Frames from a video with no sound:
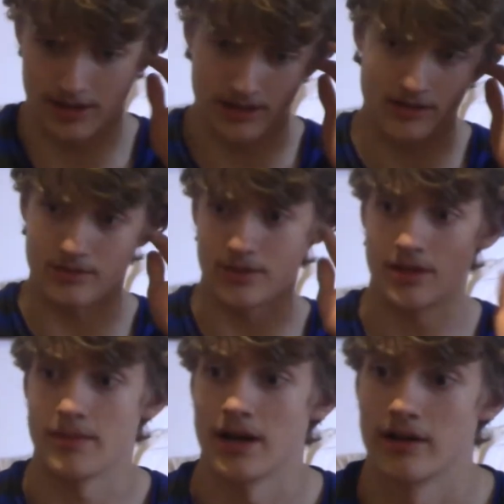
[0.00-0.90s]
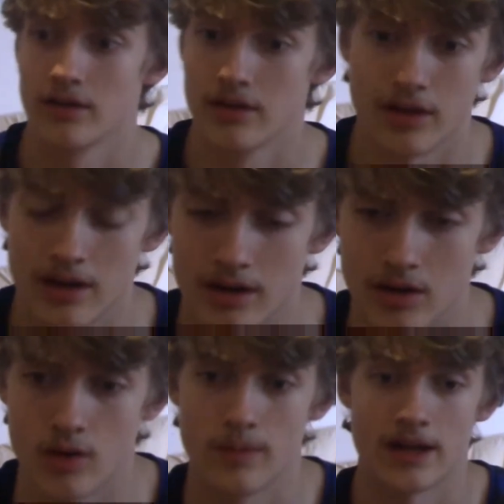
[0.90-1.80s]
doesn't really matter.
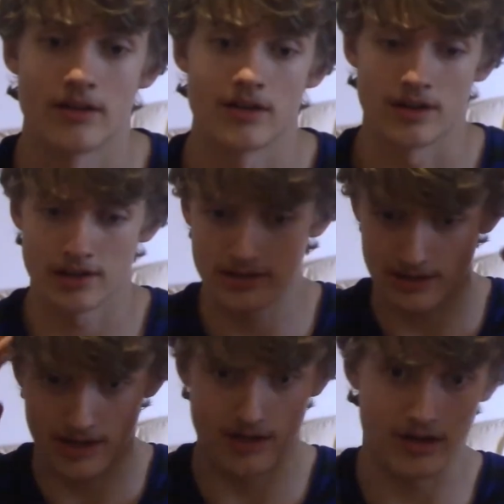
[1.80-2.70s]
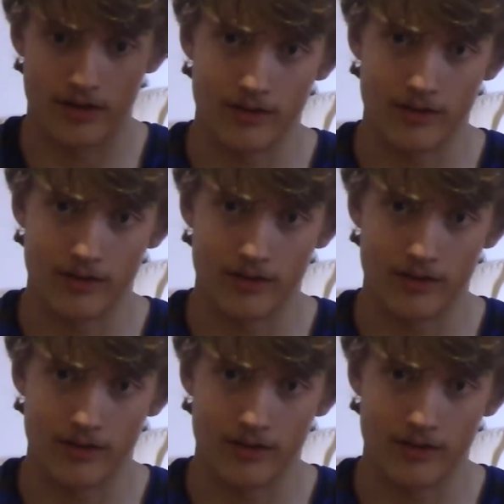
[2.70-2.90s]
Oh my goodness, I already